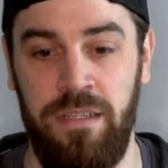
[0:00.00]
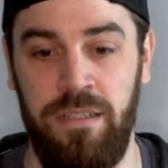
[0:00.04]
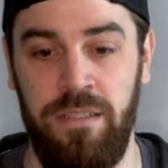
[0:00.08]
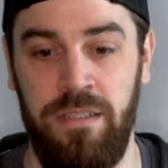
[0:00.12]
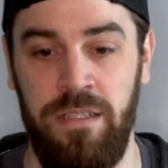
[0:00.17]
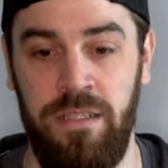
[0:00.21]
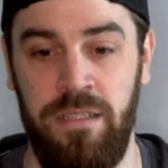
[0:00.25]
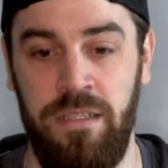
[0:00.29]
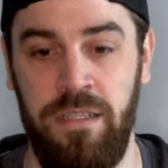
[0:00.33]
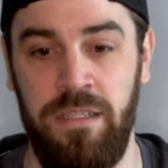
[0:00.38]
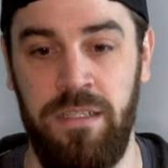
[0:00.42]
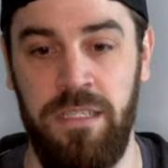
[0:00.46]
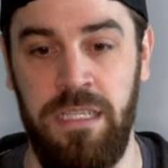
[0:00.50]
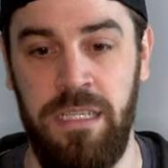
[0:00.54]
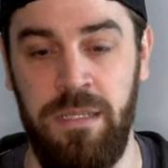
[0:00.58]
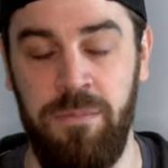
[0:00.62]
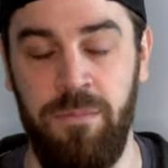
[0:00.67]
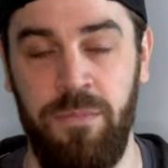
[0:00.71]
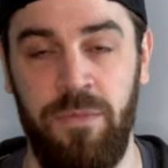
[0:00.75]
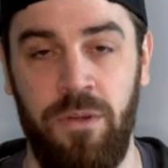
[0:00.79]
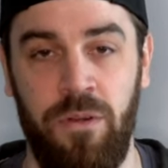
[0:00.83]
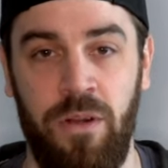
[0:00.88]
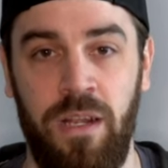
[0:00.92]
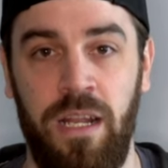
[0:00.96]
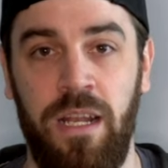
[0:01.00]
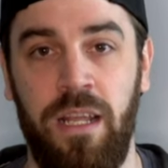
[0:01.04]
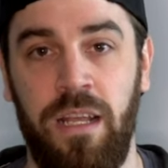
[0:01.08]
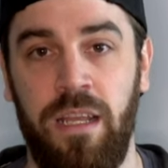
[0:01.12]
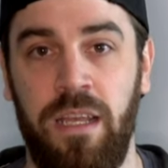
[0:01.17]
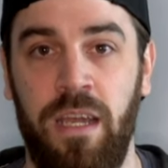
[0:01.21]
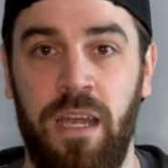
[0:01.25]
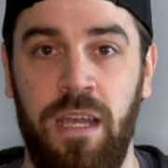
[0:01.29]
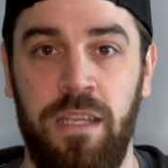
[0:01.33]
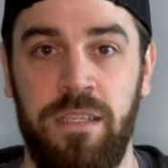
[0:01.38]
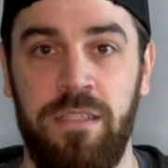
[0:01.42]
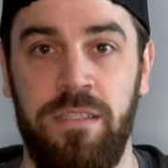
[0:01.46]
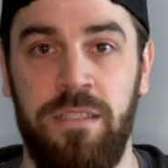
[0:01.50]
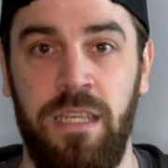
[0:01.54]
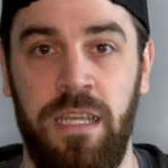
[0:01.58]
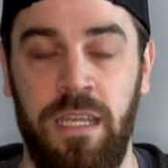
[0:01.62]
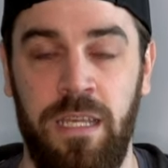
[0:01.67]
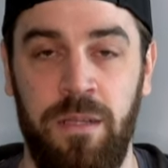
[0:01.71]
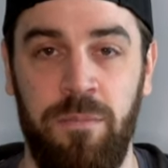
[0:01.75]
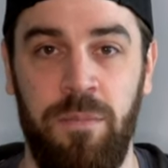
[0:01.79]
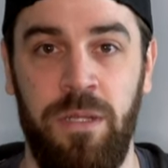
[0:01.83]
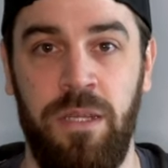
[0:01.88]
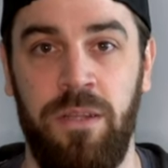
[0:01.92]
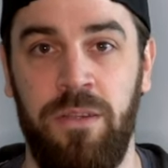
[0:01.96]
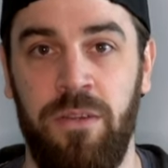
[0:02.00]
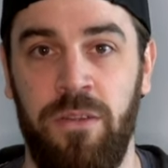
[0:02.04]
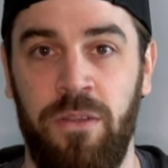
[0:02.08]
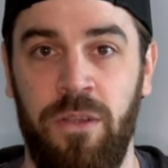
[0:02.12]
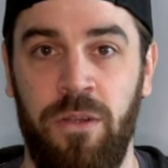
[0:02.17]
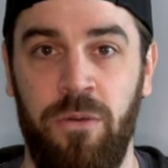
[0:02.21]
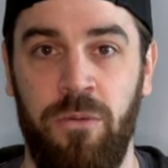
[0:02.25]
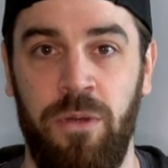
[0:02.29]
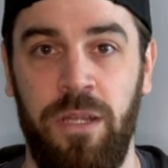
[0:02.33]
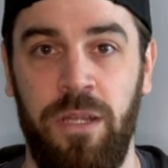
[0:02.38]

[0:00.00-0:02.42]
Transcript: and the Team Granite guys taking me under their